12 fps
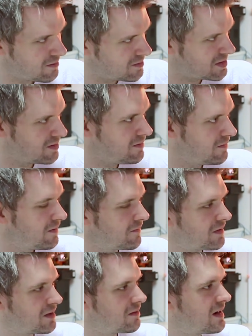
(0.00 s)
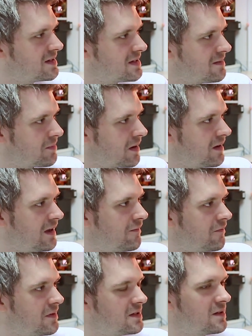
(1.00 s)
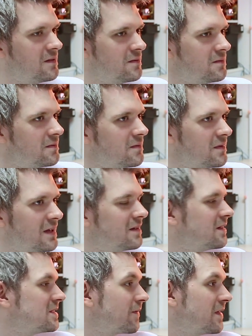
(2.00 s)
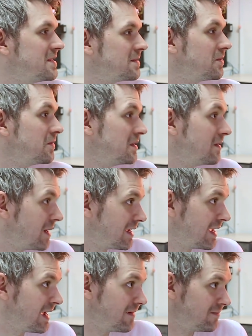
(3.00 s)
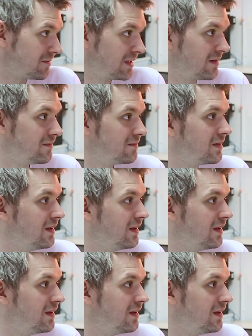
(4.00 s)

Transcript: or two of the creator, but if we do think that it's feasible in the main game, then